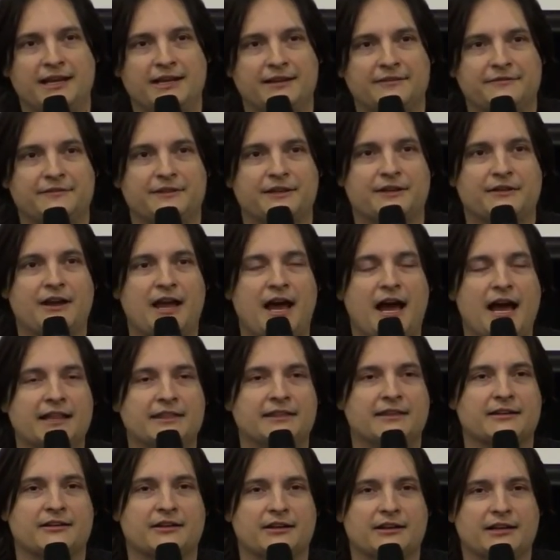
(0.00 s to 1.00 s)
and if they're
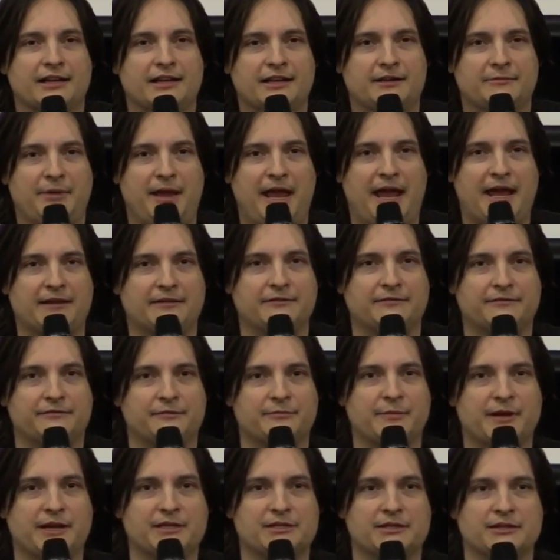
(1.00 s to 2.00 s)
not, they're going to get bad
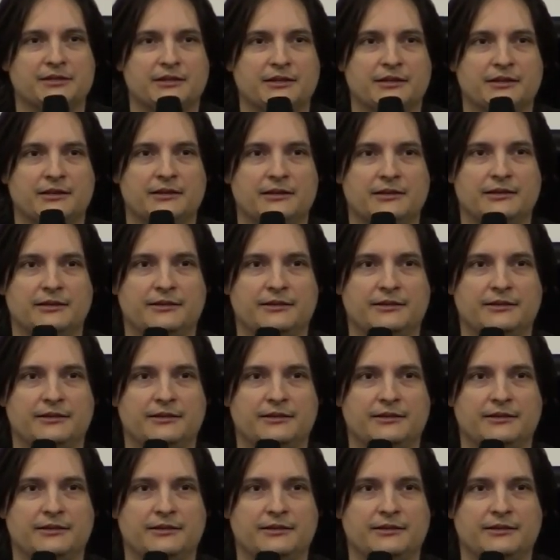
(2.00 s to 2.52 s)
information.